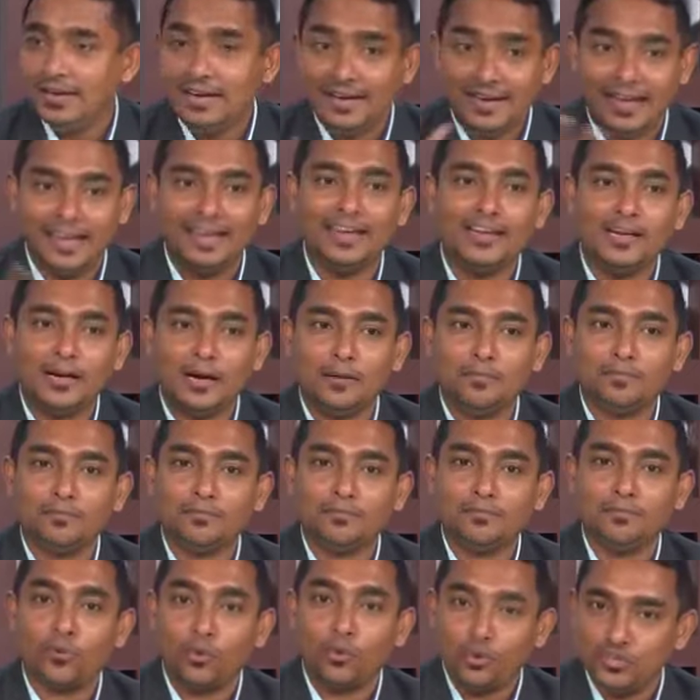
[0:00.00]
take up
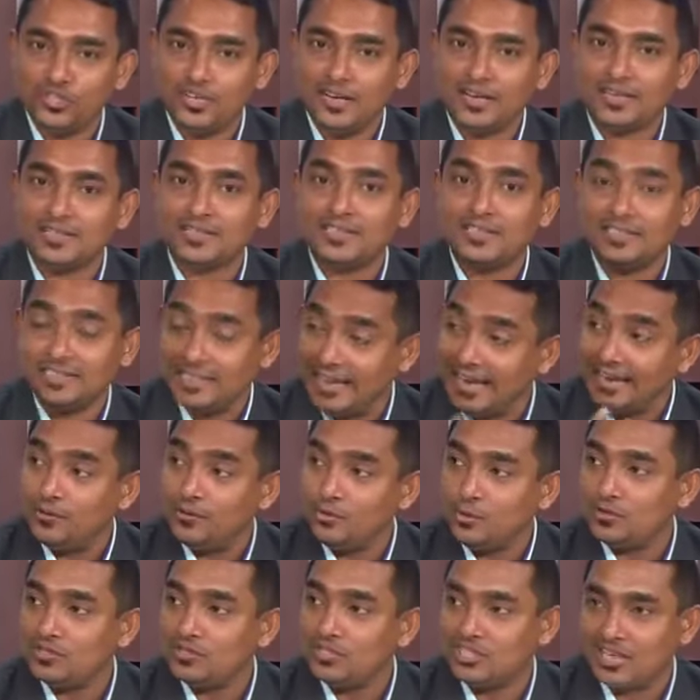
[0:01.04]
projects, take
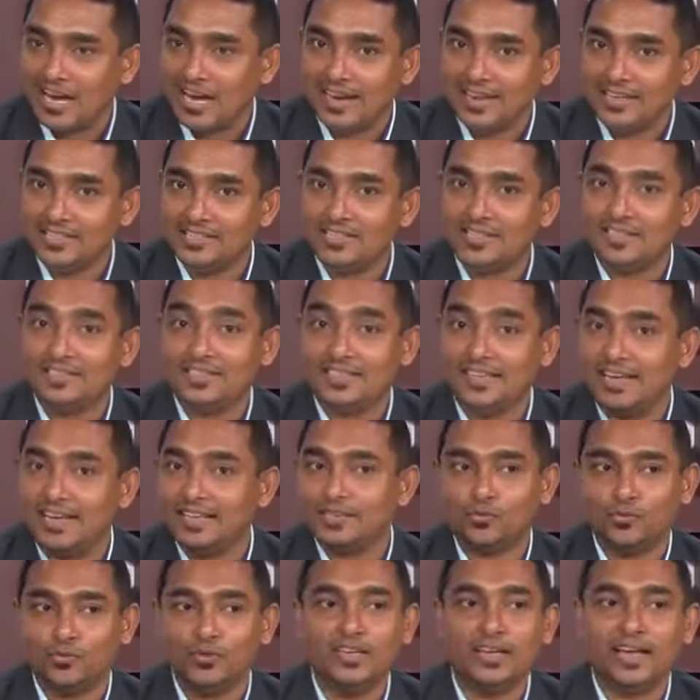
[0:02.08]
those challenges,
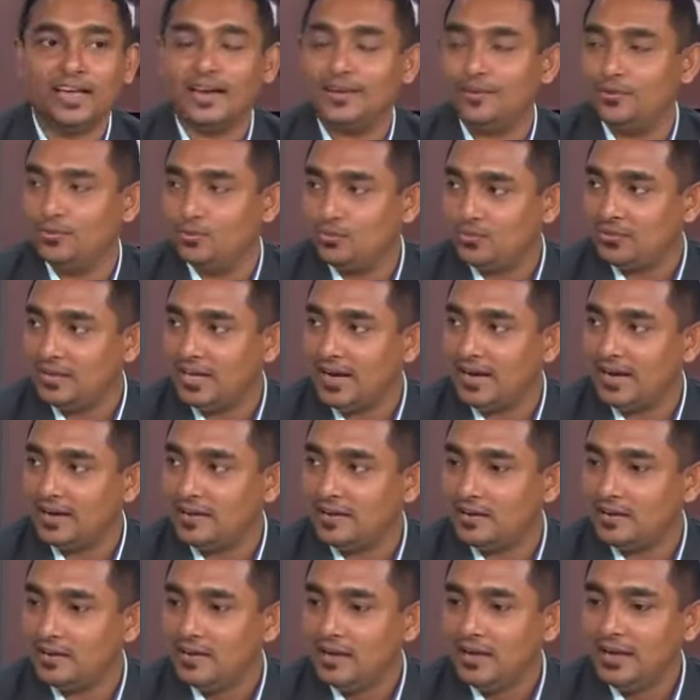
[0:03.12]
yes we can do that,
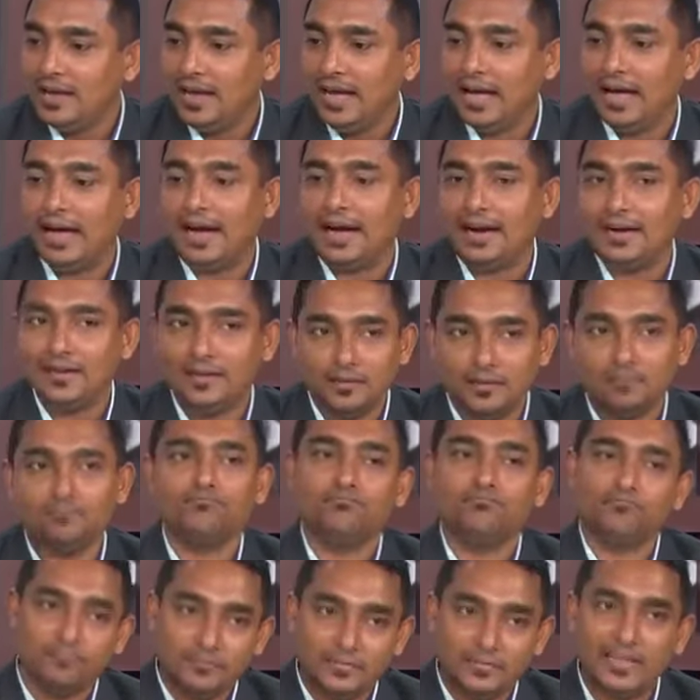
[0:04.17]
and
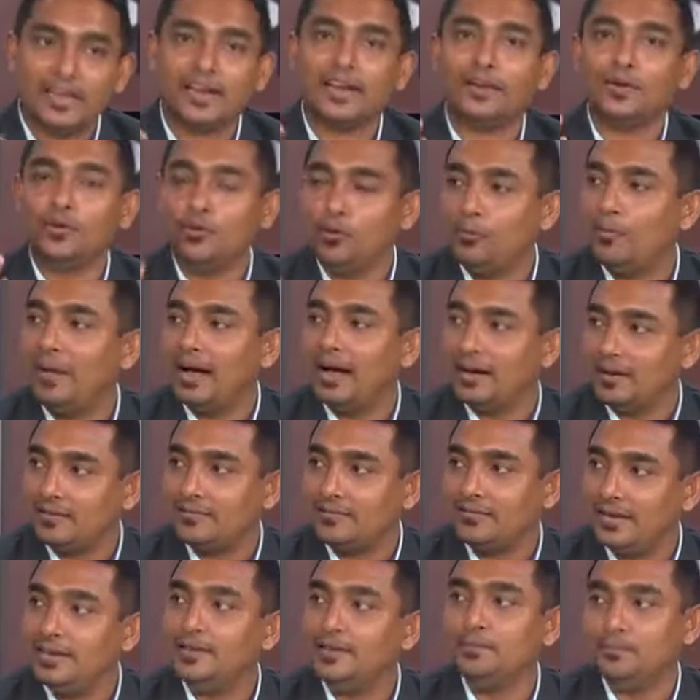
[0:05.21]
they can go back
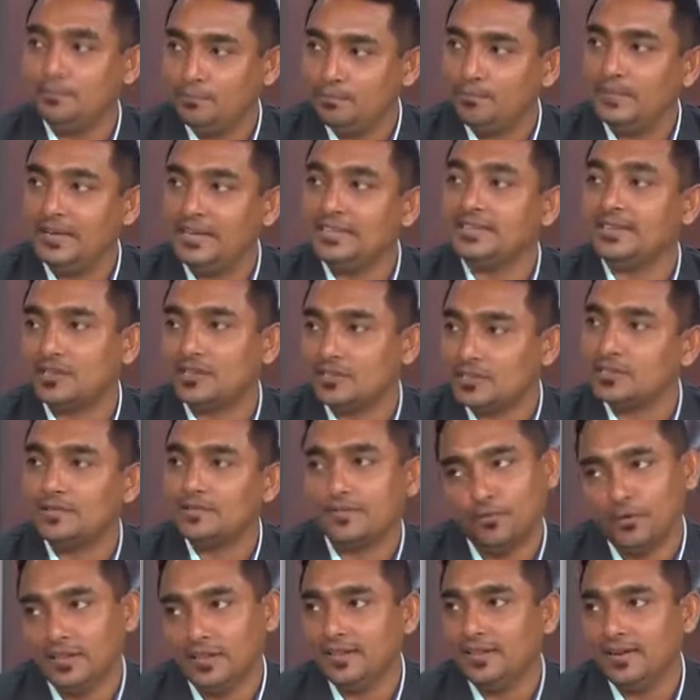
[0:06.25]
really being
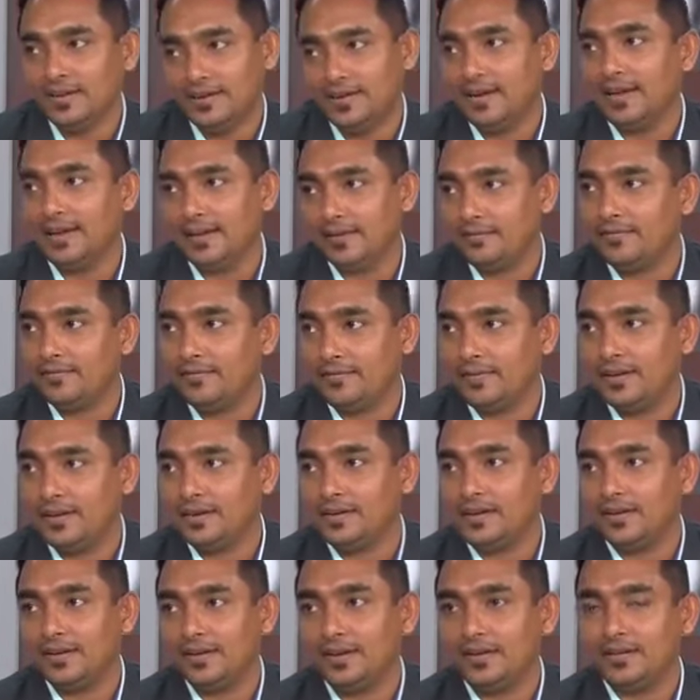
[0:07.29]
successful in their life and
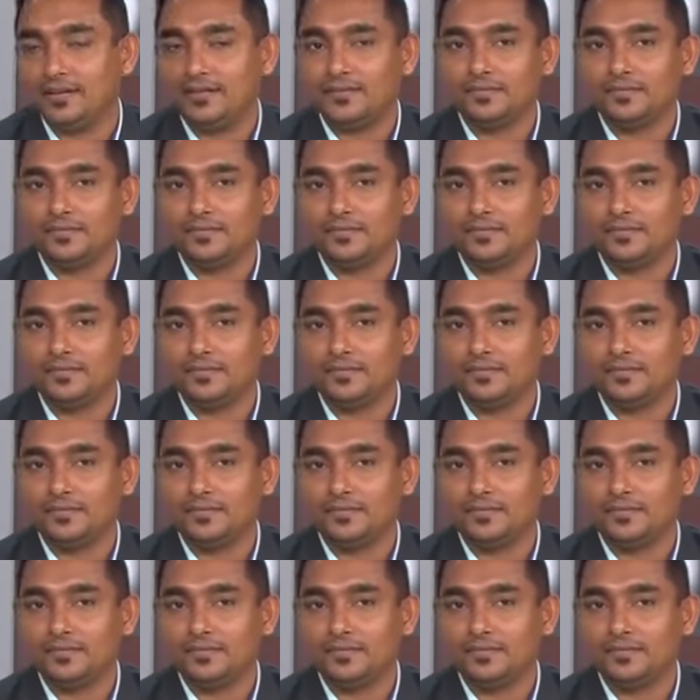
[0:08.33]
career.